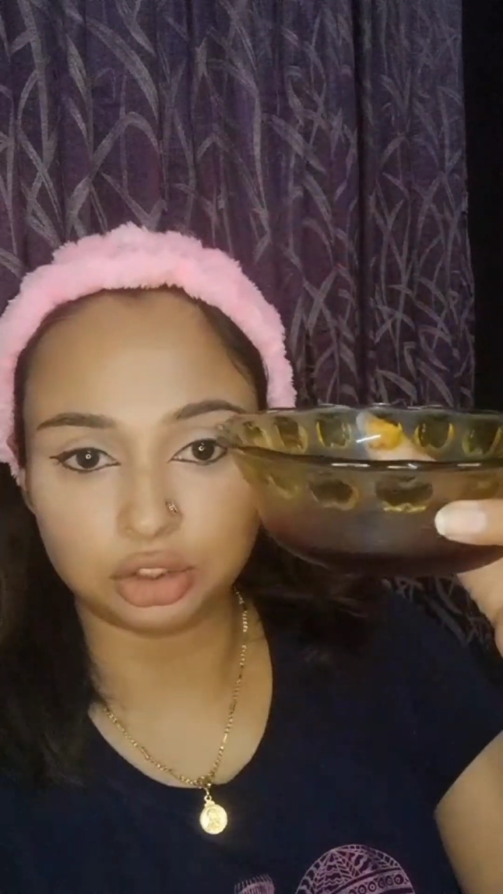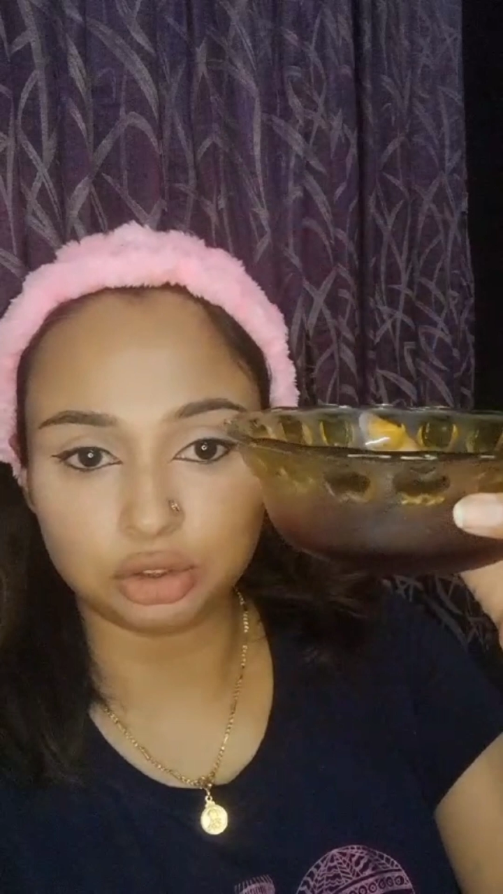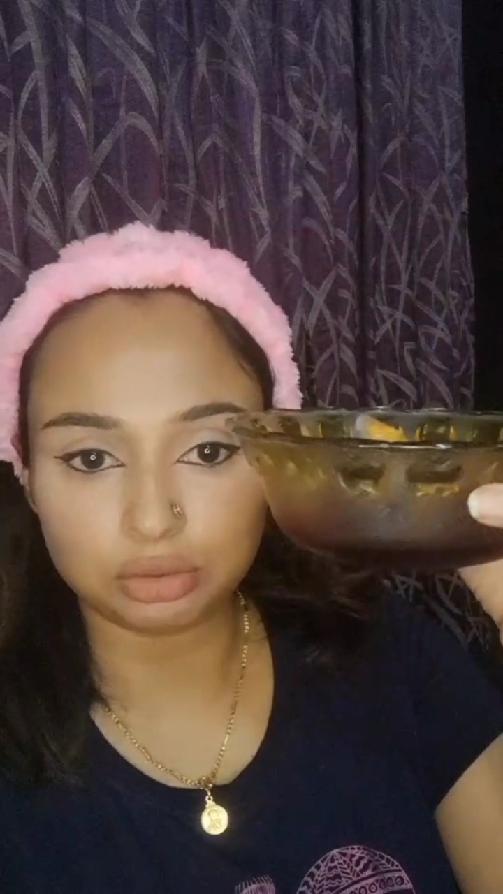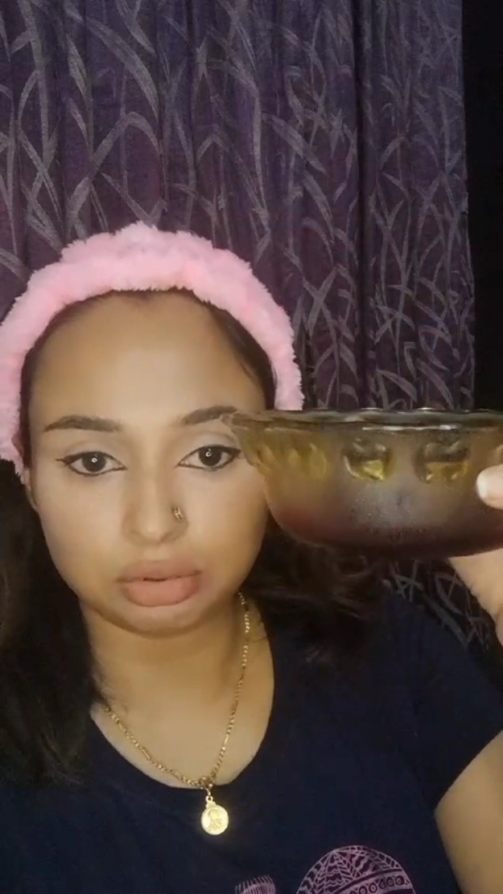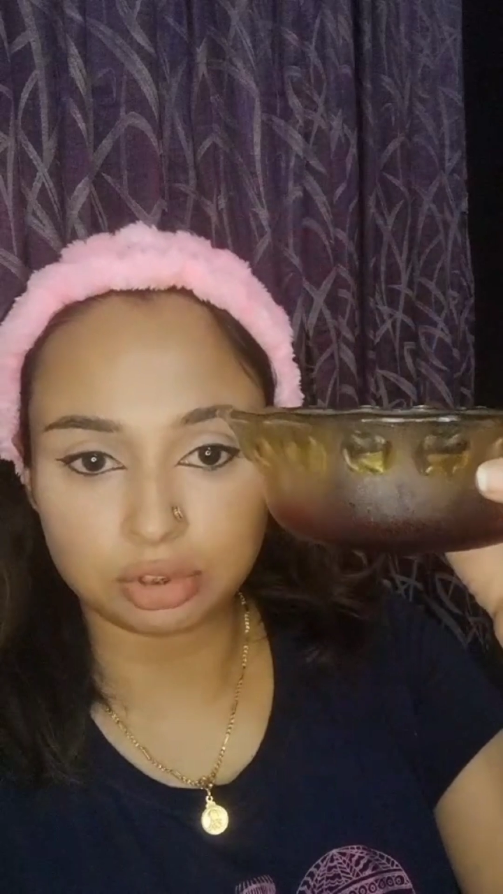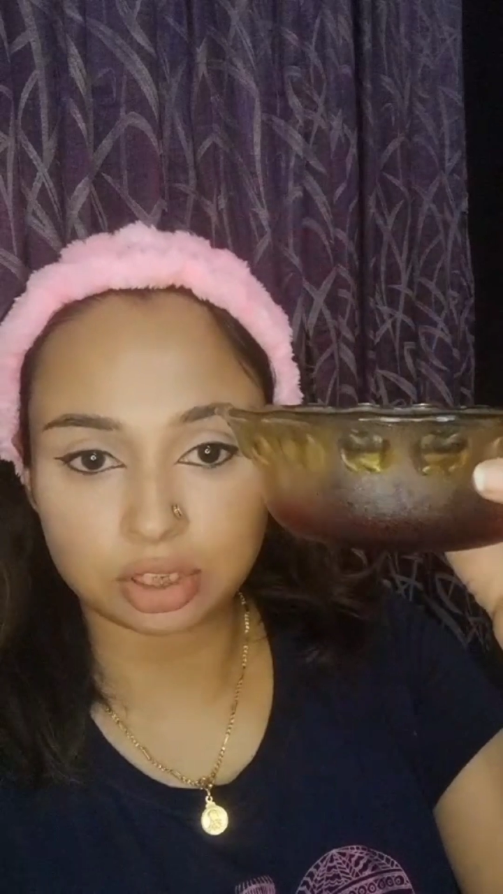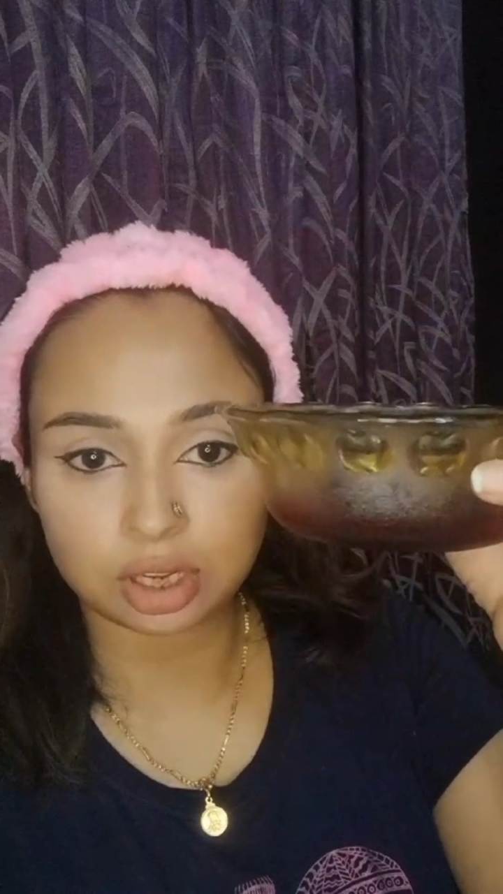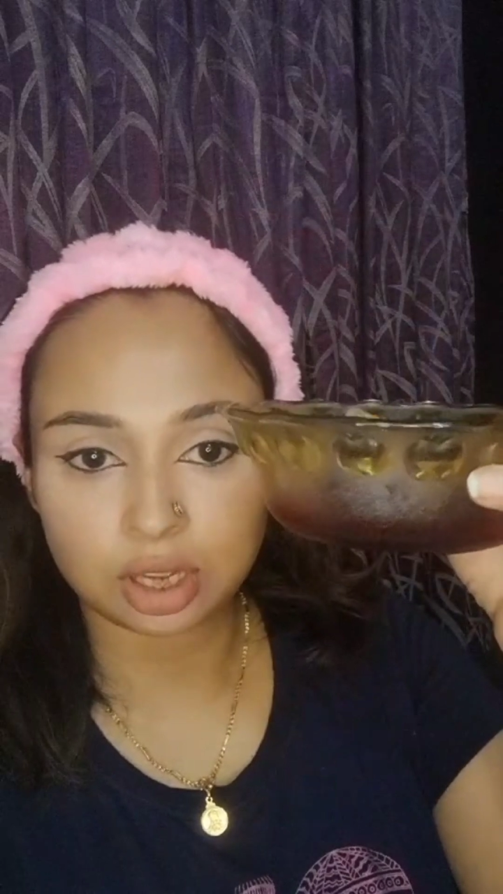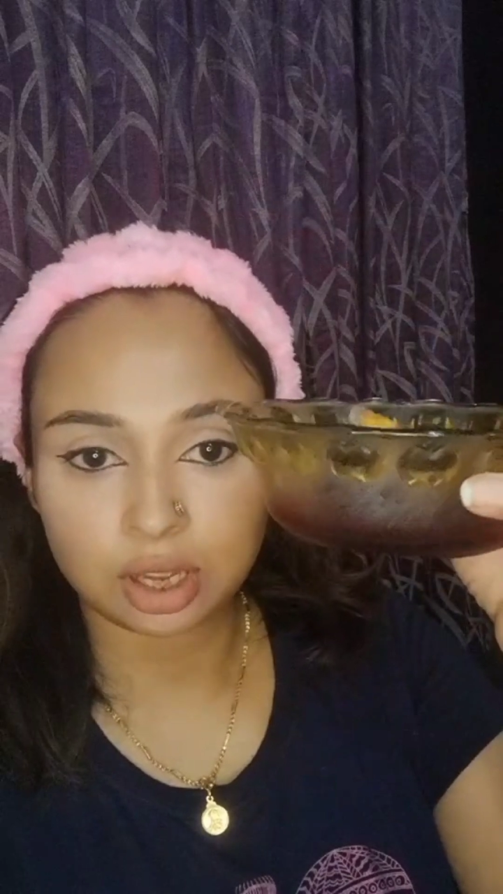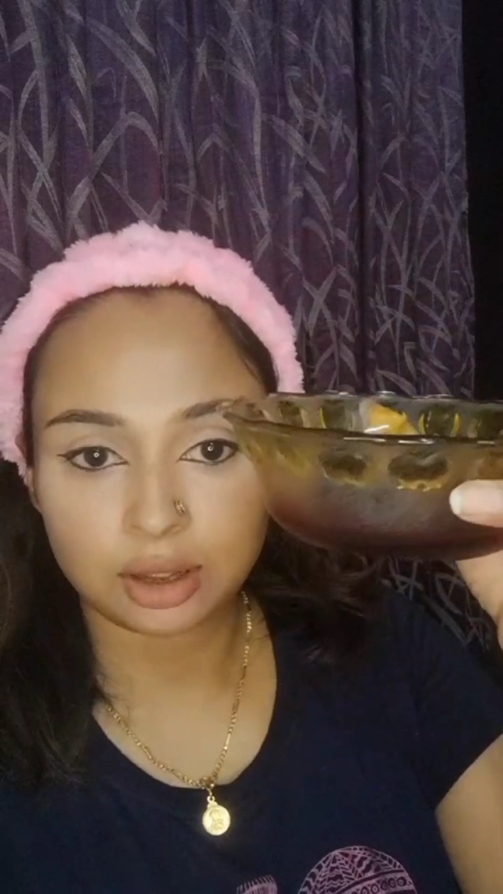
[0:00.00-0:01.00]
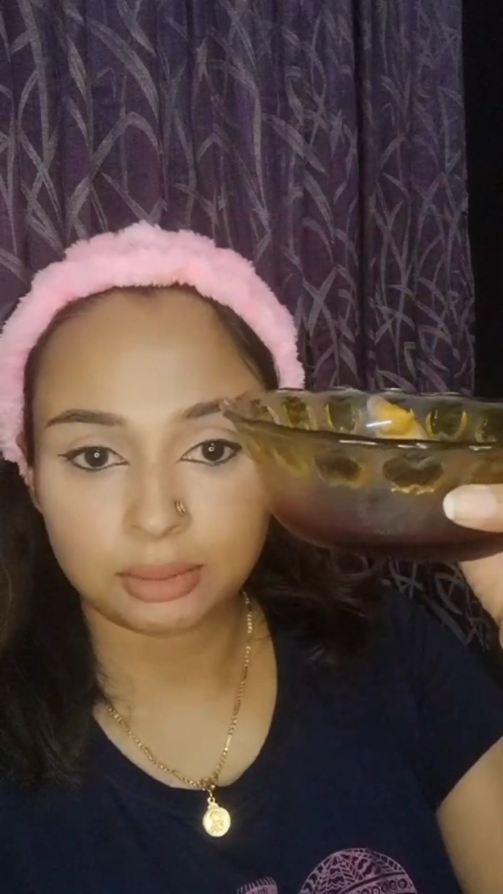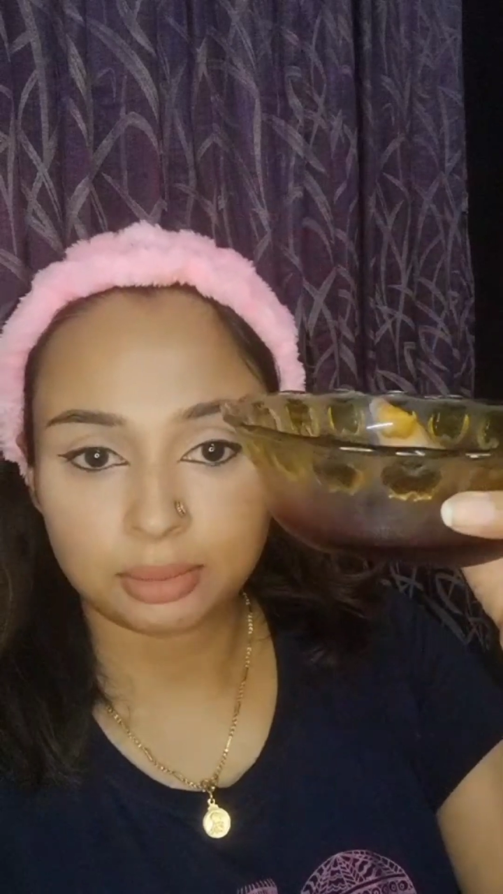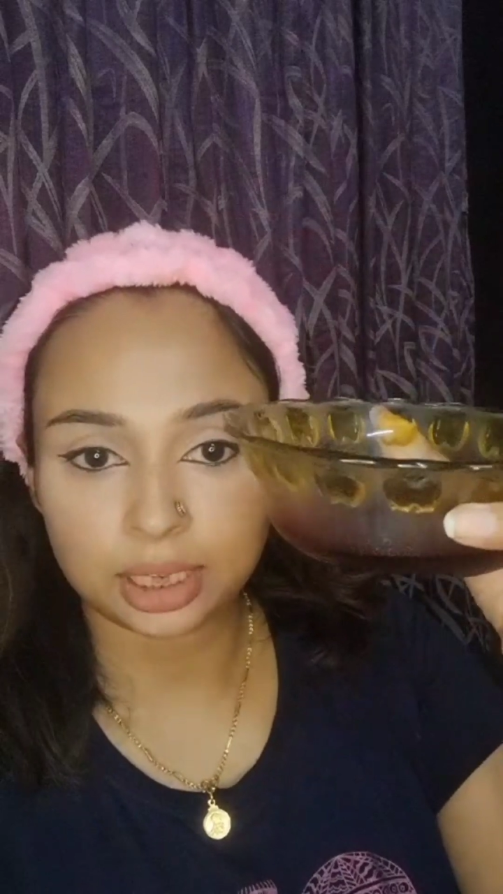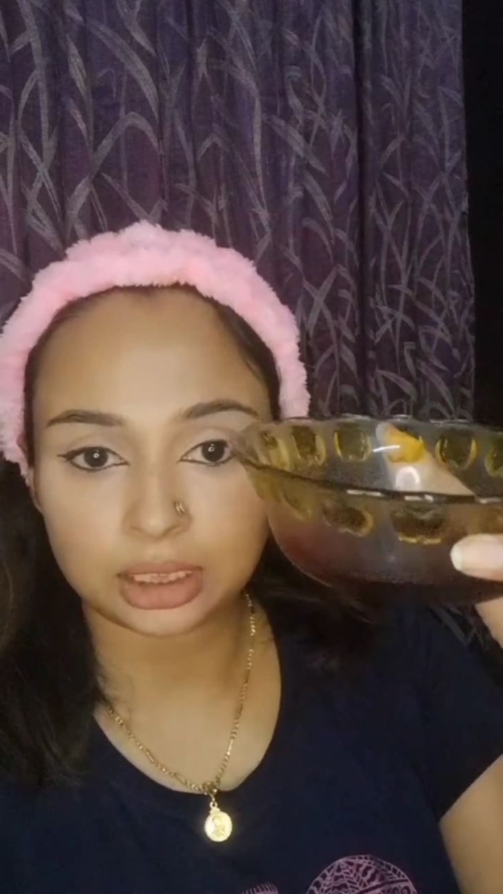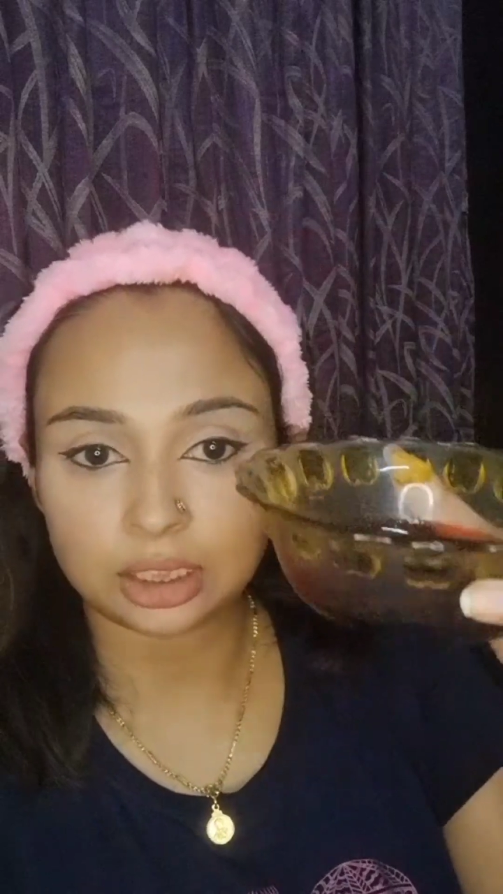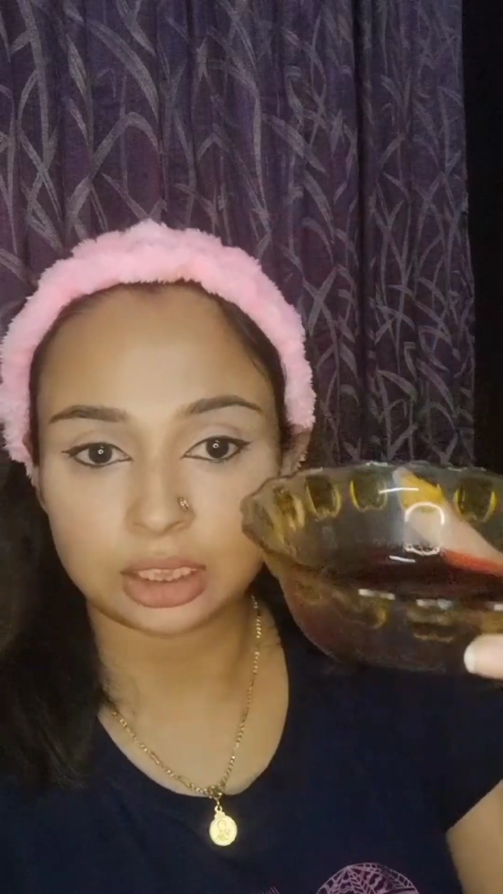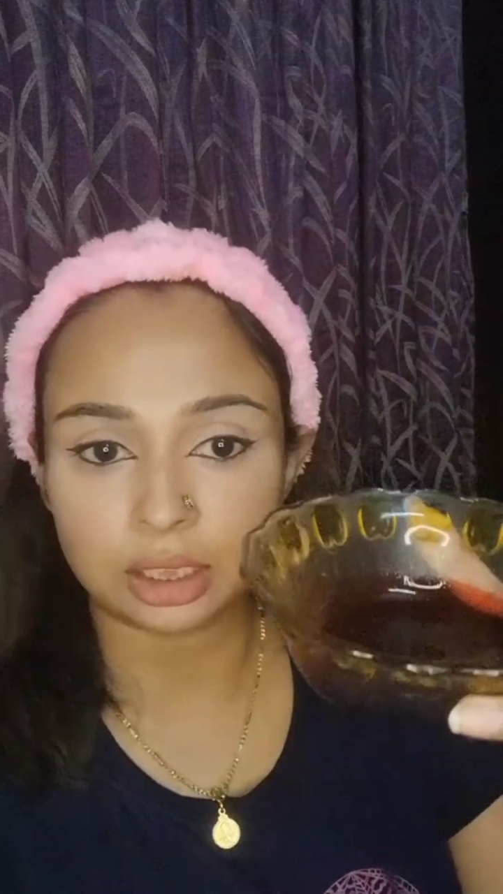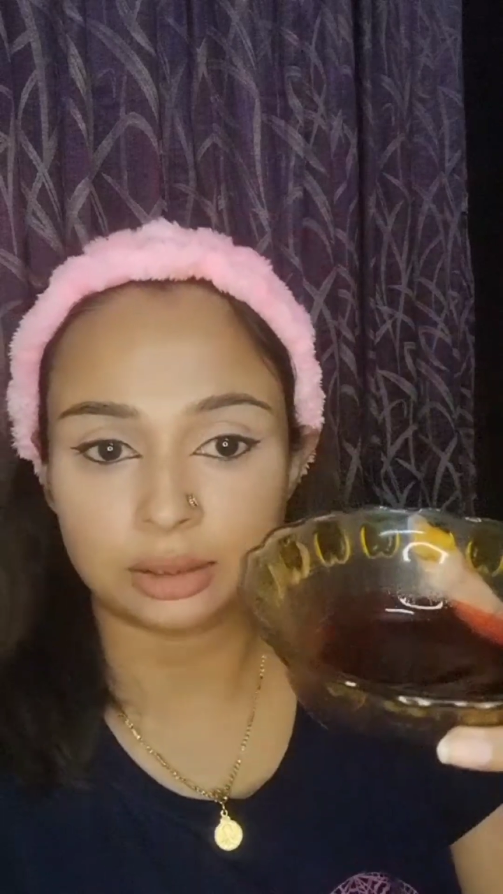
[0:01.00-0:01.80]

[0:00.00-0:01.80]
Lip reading: juice, but